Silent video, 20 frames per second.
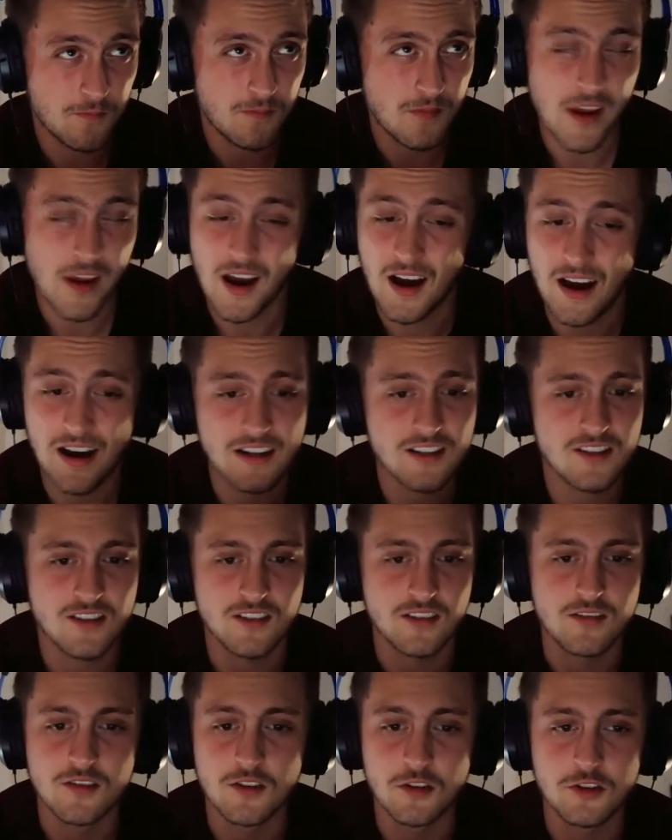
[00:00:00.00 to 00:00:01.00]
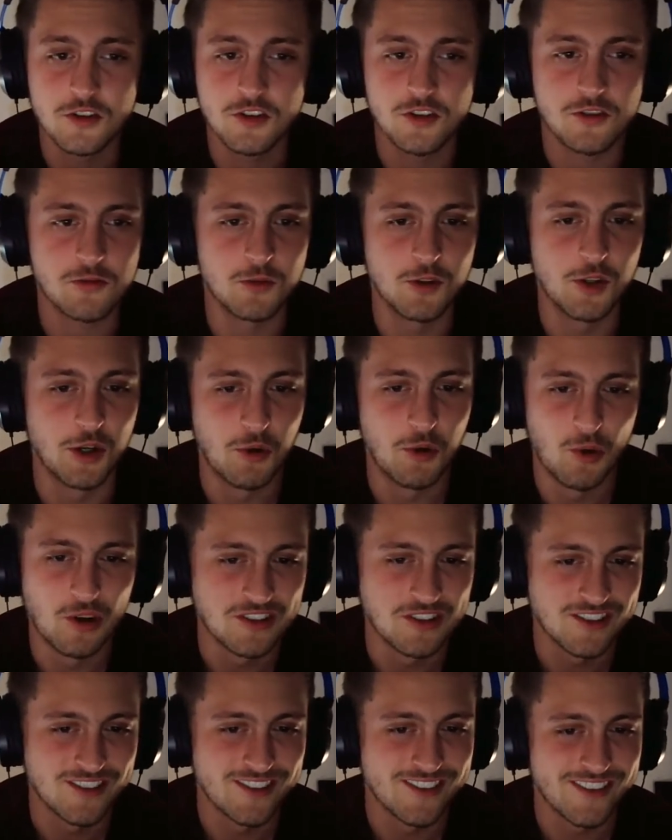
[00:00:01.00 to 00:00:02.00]
yeah, honestly, there just really
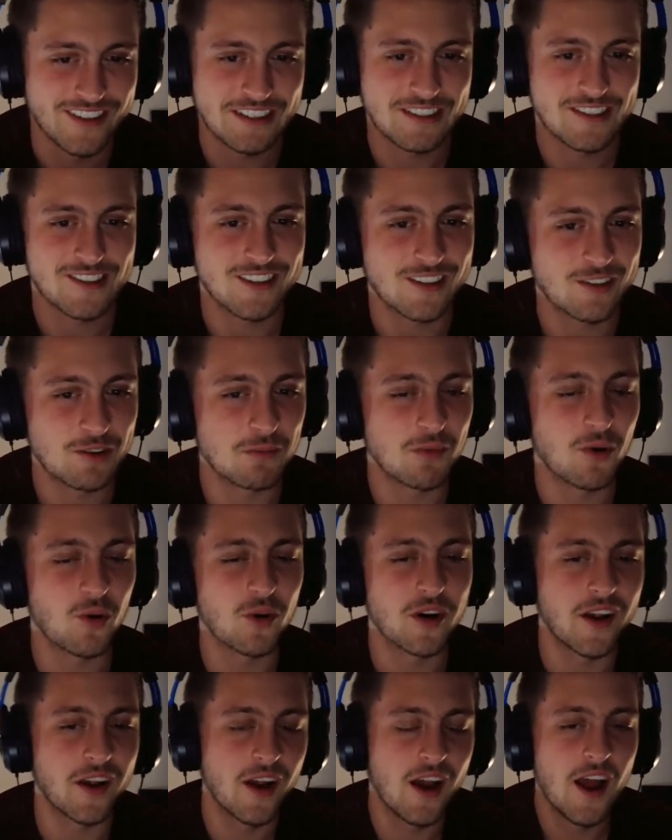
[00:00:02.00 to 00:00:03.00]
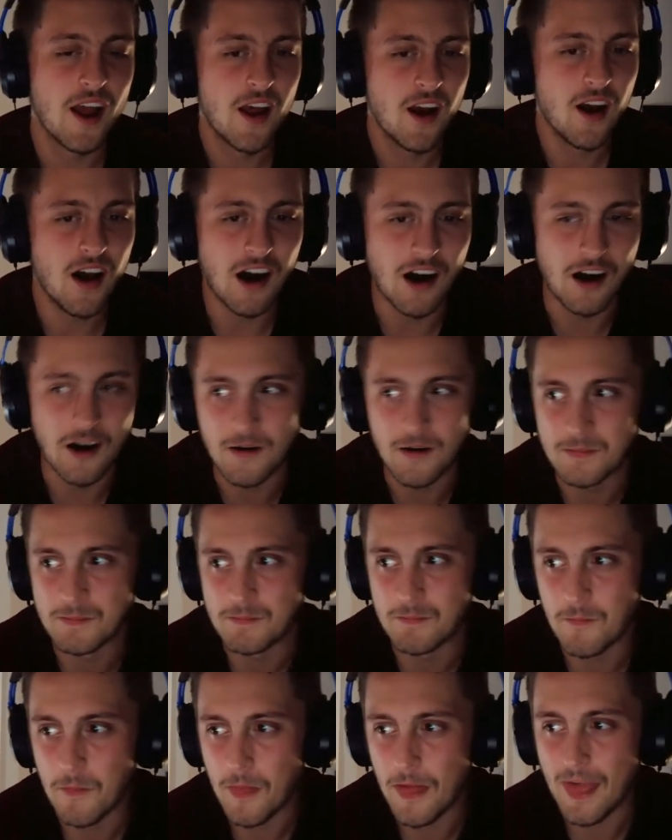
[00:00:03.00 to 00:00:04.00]
wasn't like a single point
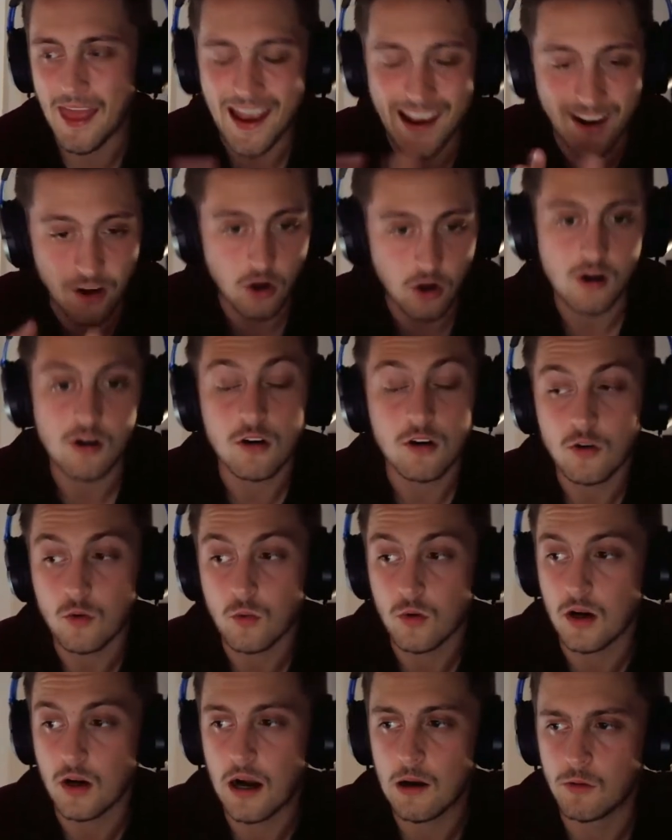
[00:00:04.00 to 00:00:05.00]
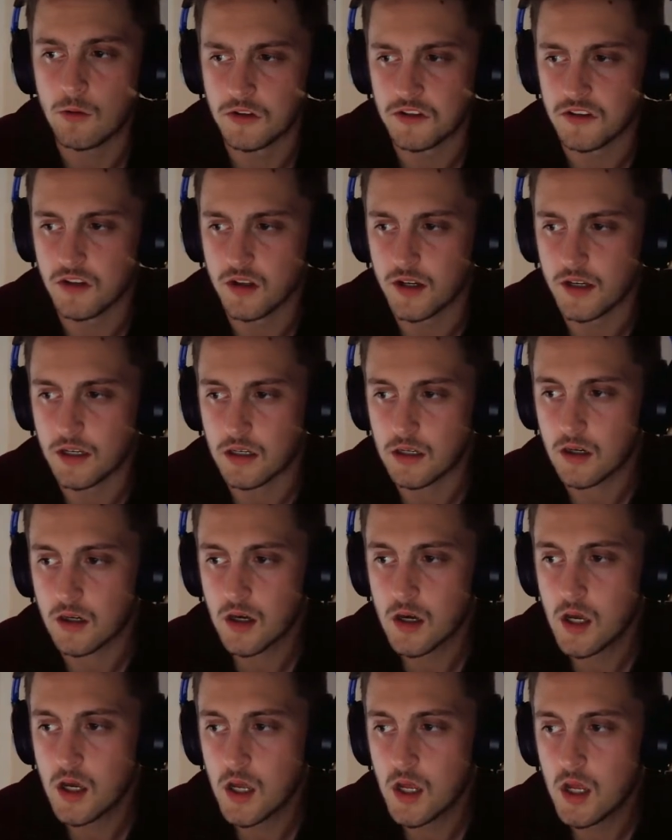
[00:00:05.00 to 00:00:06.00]
at all where I was like,
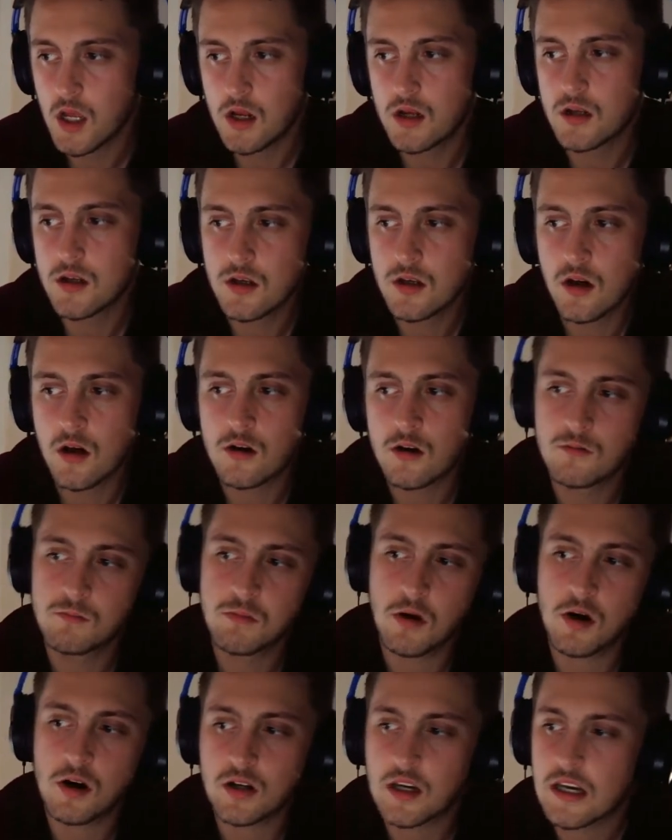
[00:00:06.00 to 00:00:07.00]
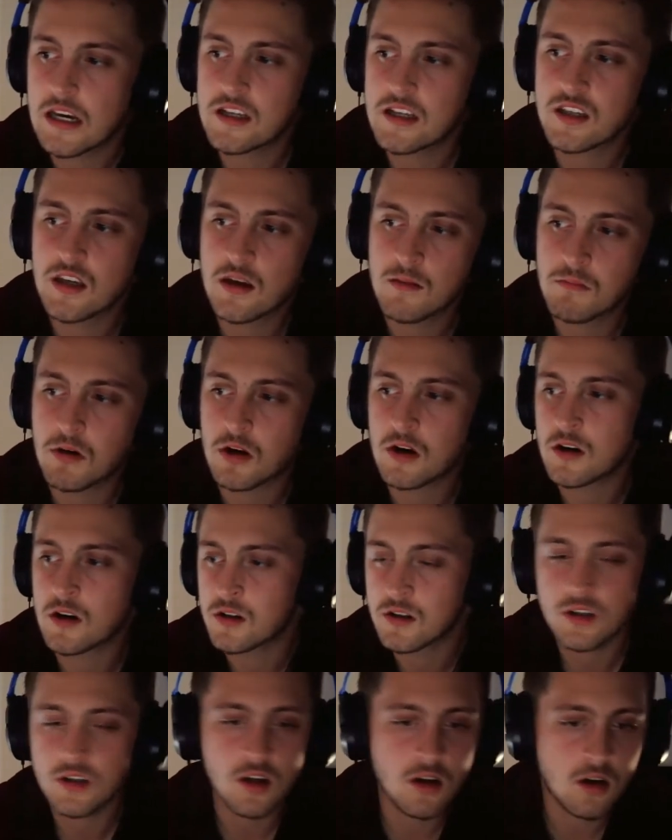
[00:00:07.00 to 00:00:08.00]
Paul Casey and
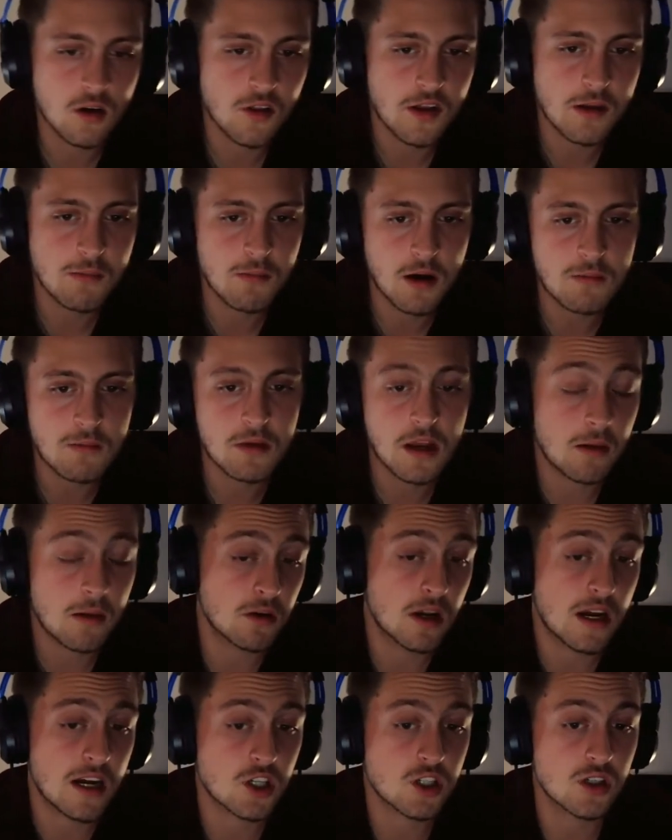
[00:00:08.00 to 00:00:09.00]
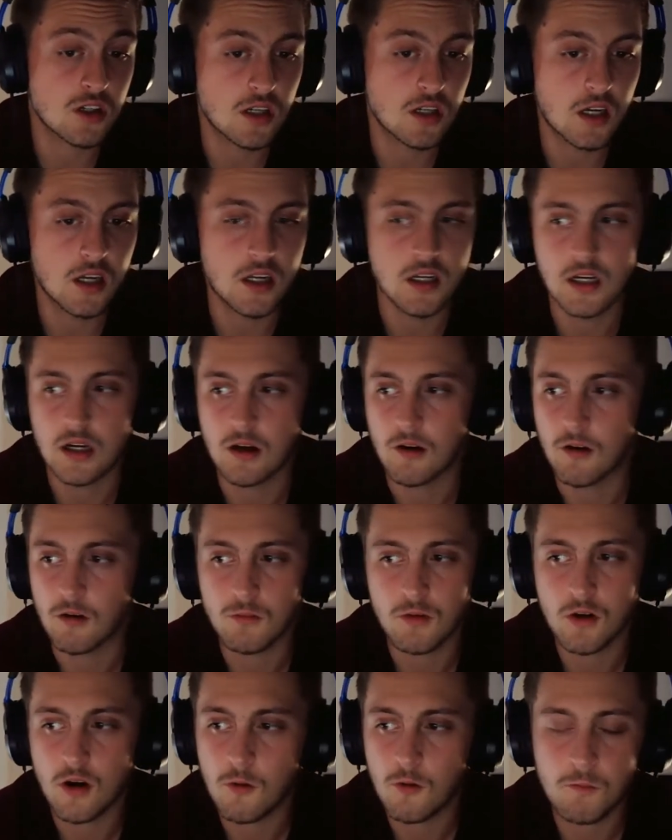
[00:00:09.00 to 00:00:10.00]
Byrne, they might be able to actually get it here.
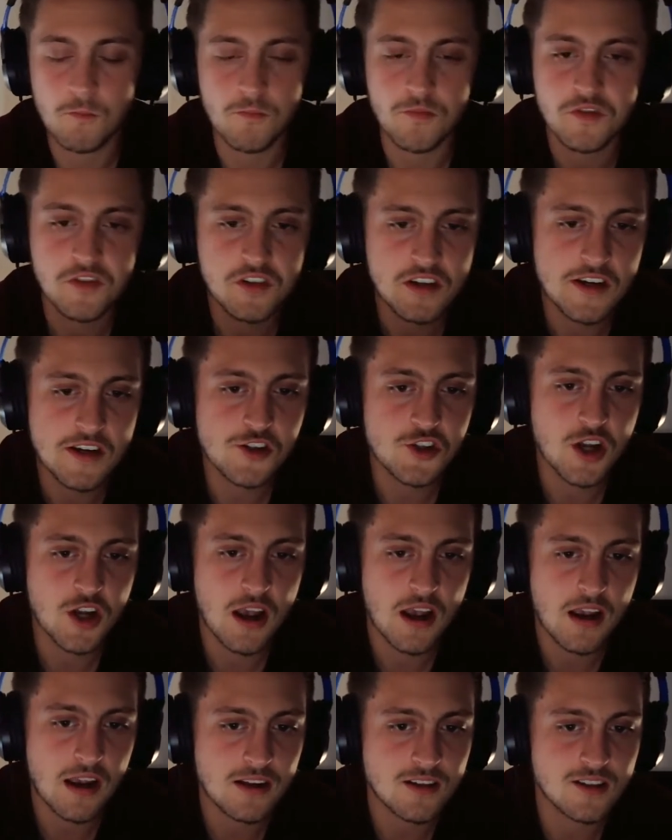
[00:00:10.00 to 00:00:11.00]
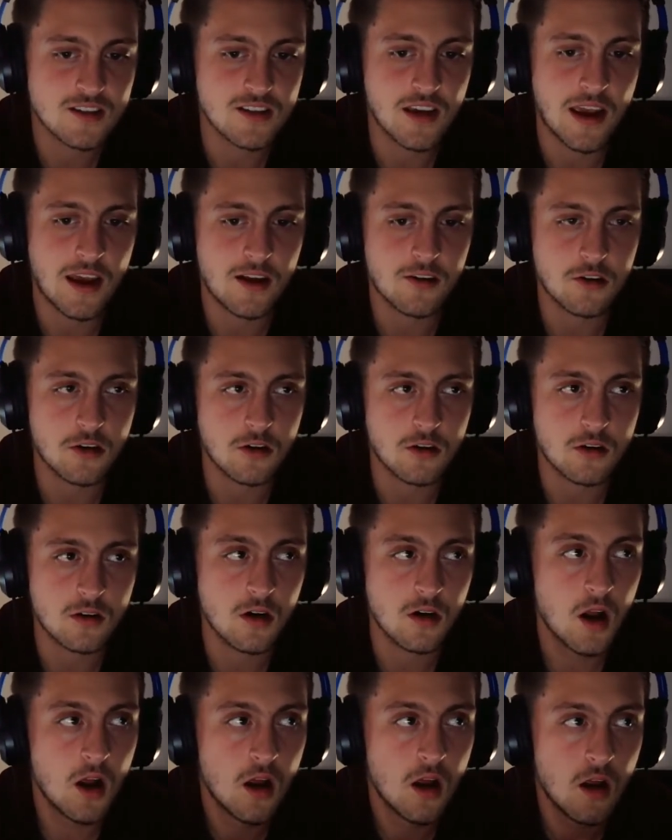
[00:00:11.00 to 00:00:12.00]
No, DJ and Xander